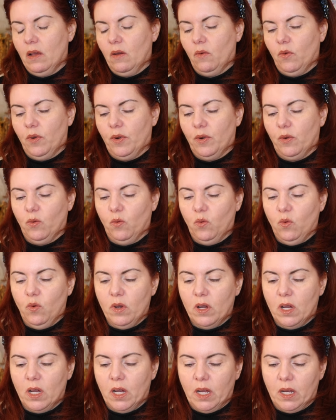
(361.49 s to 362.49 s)

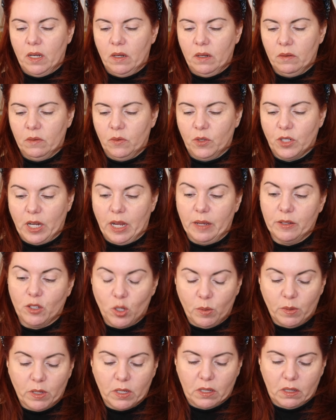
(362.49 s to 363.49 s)
101, which I
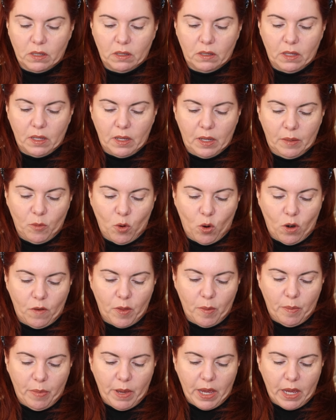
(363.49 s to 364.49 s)
assume is like more of
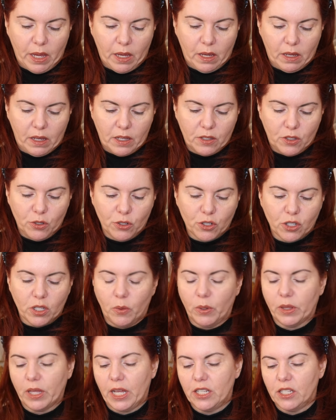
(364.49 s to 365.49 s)
the pink. Cause usually
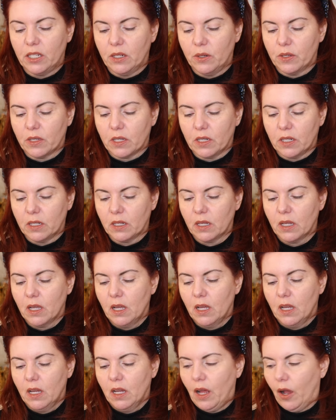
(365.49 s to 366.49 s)
what they do is a,
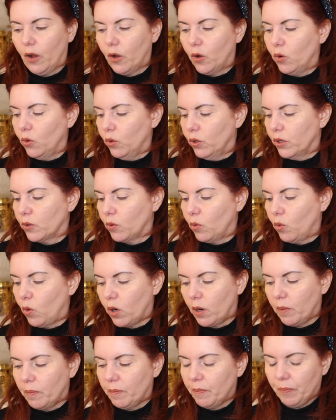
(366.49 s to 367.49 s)
a cool and a
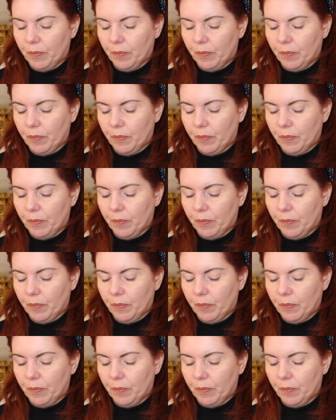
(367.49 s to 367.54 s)
warm.